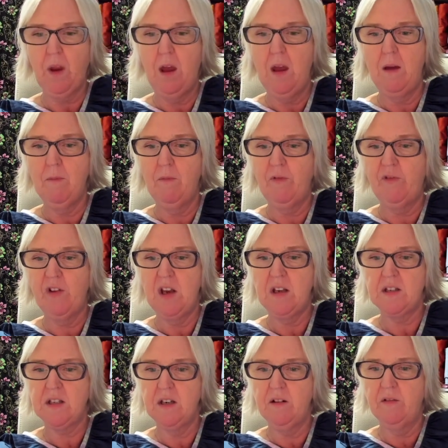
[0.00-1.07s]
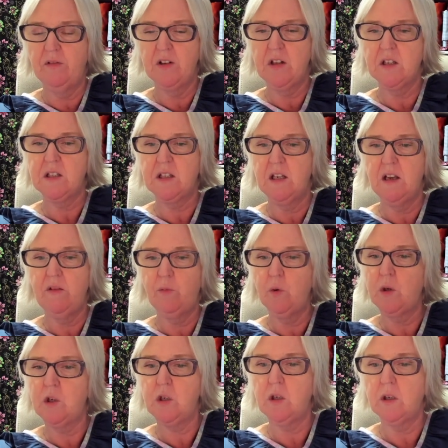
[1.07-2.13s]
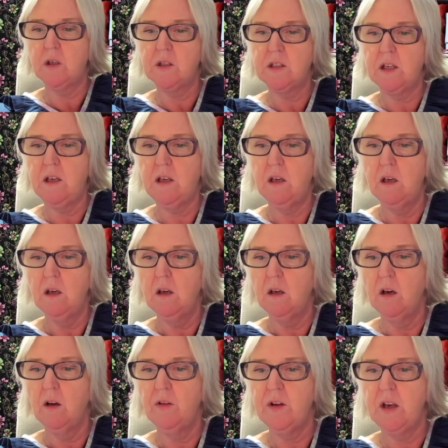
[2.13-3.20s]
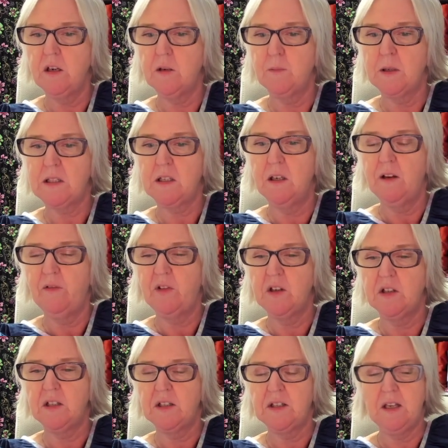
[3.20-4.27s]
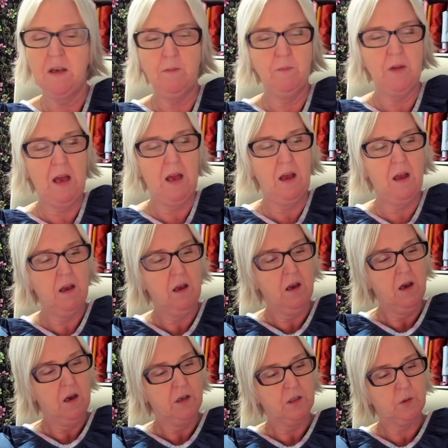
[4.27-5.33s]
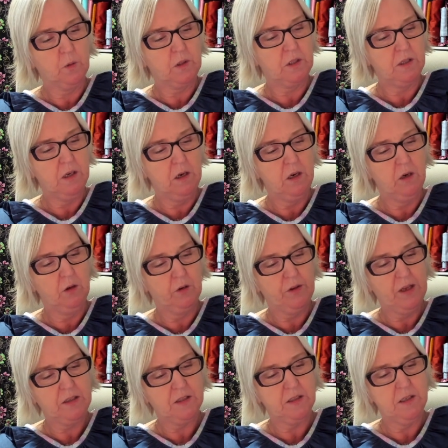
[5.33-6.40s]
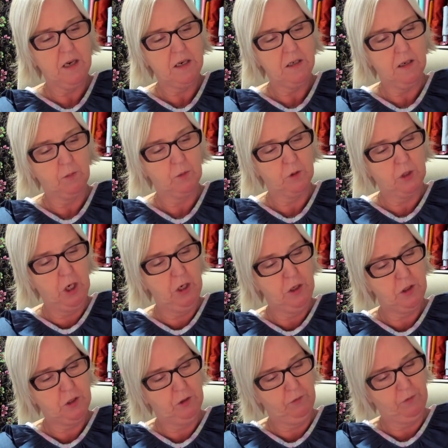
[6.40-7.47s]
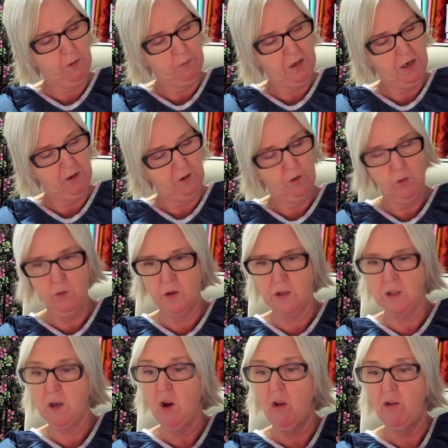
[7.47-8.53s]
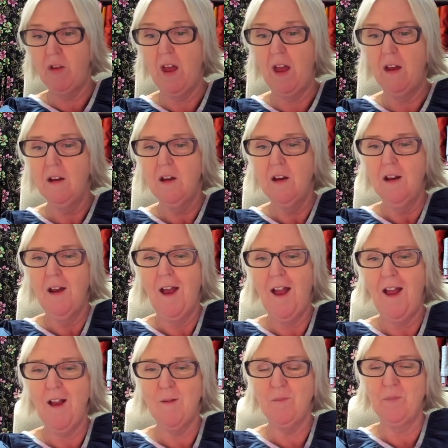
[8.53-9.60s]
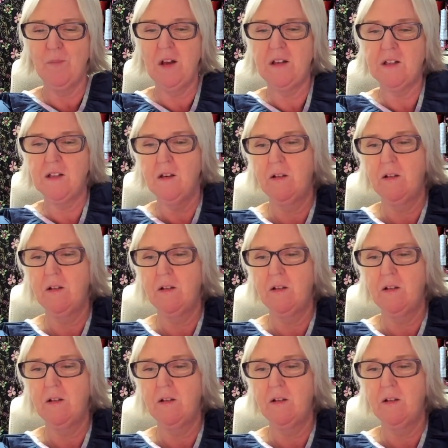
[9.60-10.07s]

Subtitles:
facing for the sleeve, which you can see on the end of my sleeve, there's a seam there. So it's, you know, that's nice. I won't turn it too far. I'm kind of going, oh, there's a cotton there. It's,